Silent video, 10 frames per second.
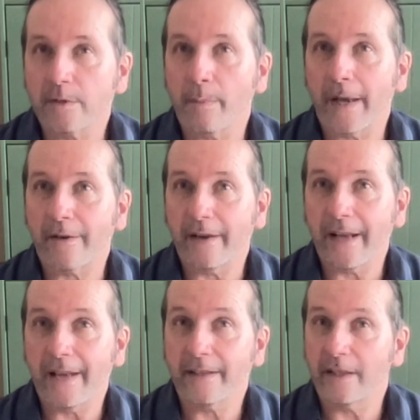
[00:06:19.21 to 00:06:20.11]
a migraine
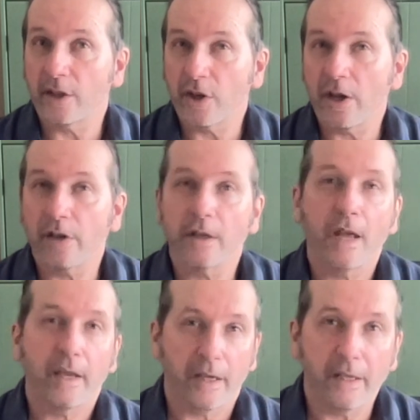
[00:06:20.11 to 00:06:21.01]
headache occurred
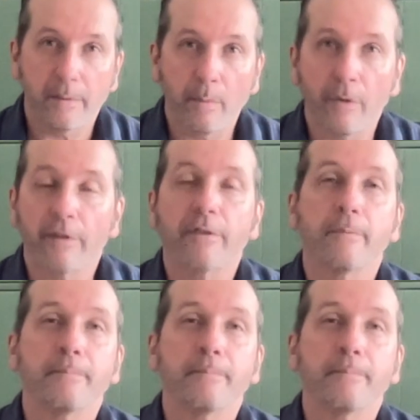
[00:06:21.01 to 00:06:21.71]
in a month.